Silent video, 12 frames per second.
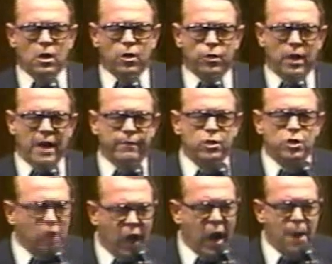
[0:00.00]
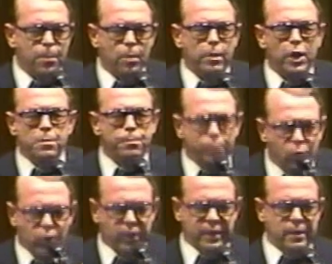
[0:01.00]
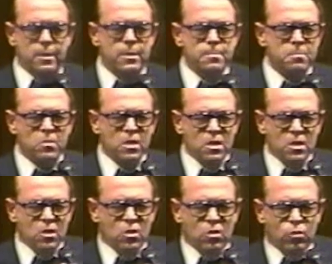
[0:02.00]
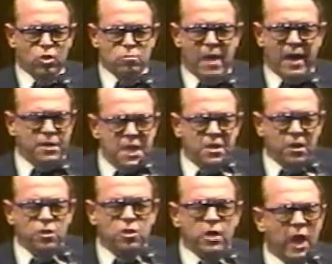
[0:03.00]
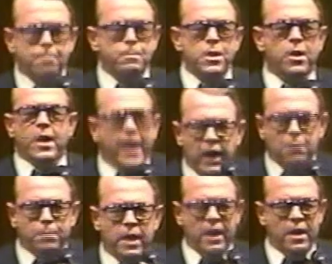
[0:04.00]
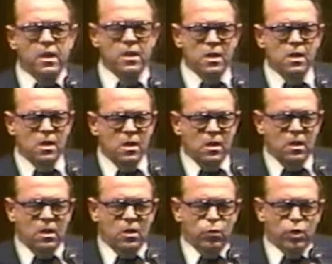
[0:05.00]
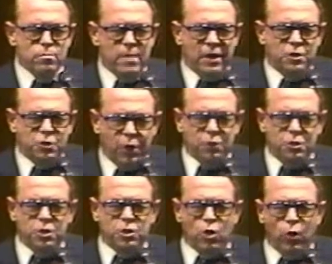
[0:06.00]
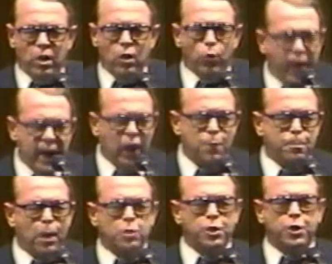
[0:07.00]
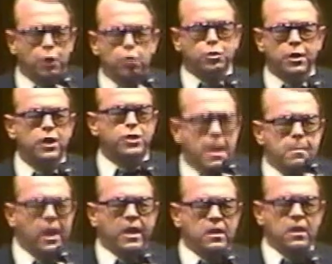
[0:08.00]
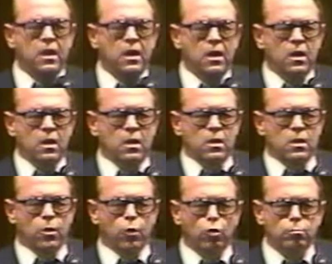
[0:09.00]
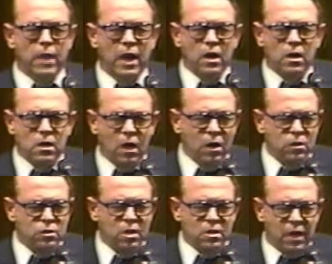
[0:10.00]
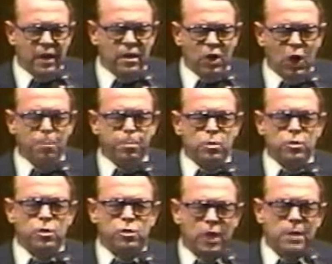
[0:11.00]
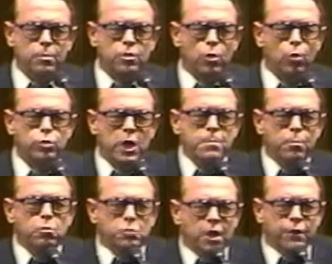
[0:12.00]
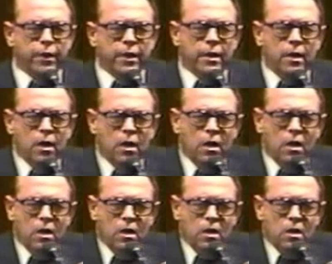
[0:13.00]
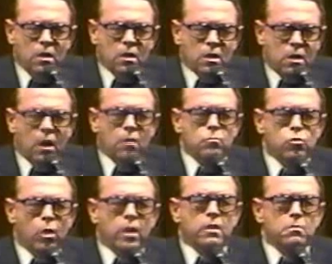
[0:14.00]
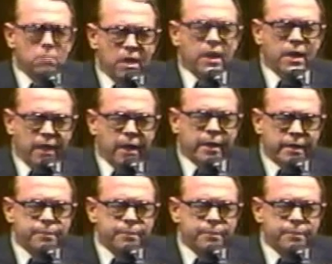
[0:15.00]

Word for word: whether I have a job or I'm unemployed, whether my deacons love me or hate me, whether my church is going well or persecution is imminent. Oh, my God, tonight help us to say with those Hebrew children, come what may.